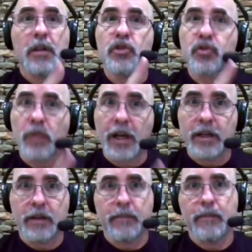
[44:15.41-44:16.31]
Try
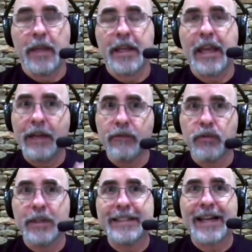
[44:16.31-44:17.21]
to make
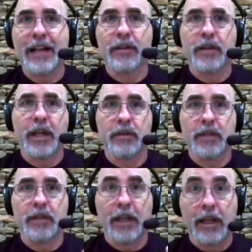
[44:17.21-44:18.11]
every dollar
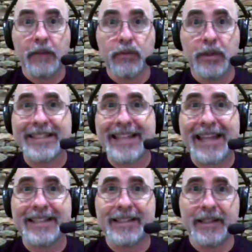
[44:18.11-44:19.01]
count, every
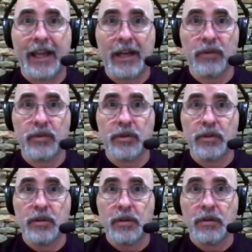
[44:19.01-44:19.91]
cent count,
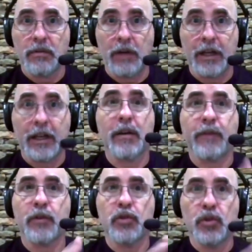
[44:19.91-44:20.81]
right? And
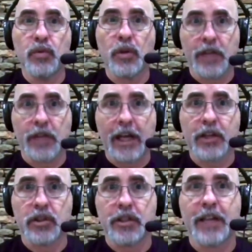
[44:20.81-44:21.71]
if you do those
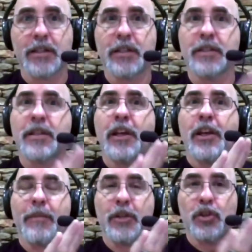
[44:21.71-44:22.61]
exercises,
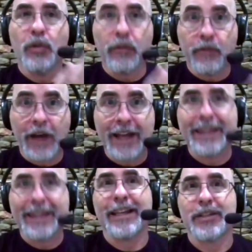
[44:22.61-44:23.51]
I mean, you'll find
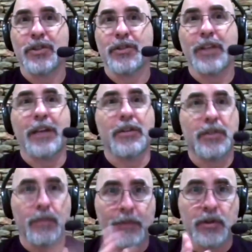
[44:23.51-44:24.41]
things. You'll say, "There's
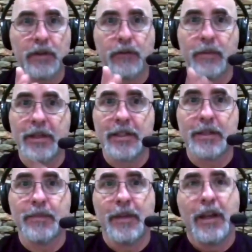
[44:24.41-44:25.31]
an opportunity for me
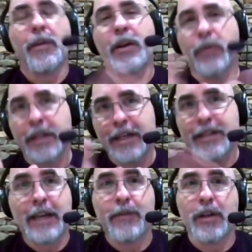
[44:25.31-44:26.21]
to. Well, I don't really need
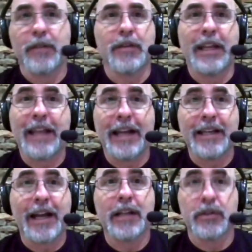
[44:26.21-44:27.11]
to save the nine
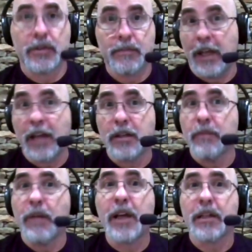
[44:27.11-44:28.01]
dollars. Yeah,
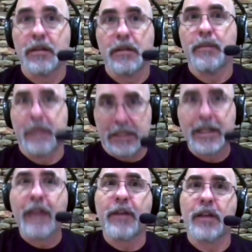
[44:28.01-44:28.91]
you might. I mean,
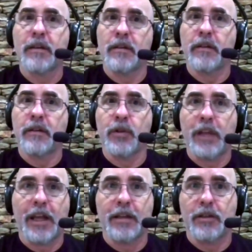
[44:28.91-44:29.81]
save it if you
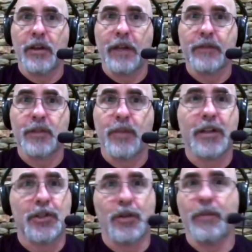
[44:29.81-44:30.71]
can't, don't have to spend
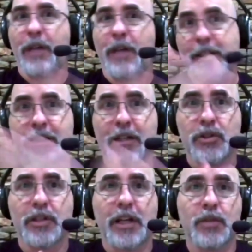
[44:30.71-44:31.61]
it. So, I mean, I did this
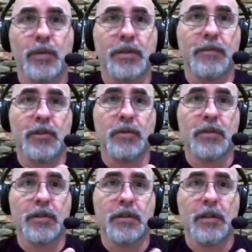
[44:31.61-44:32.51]
exercise with some
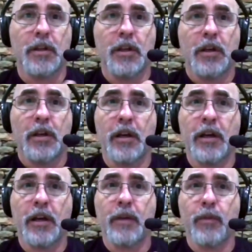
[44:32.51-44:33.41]
students
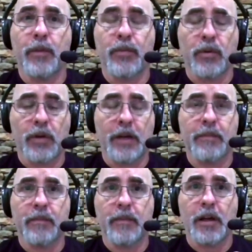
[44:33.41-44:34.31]
uh, with a
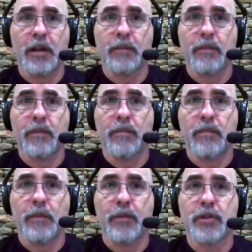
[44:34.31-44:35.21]
program, uh,
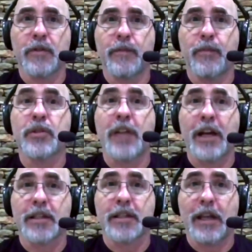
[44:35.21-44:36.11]
a bunch of
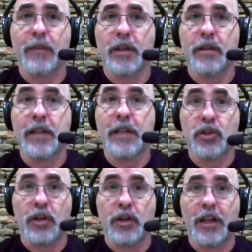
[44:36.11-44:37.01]
postdocs at Emory
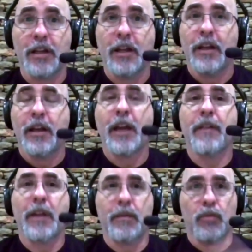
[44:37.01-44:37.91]
yesterday, and
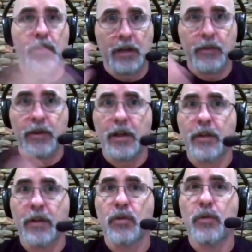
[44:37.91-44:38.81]
then I'm working with
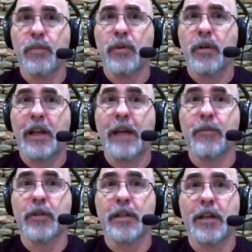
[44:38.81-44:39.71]
another group at
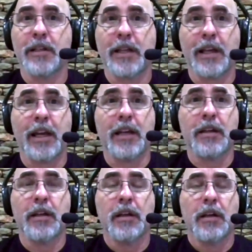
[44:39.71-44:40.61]
Emory Exec Ed
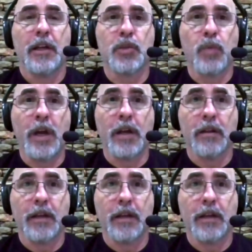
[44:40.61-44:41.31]
as well.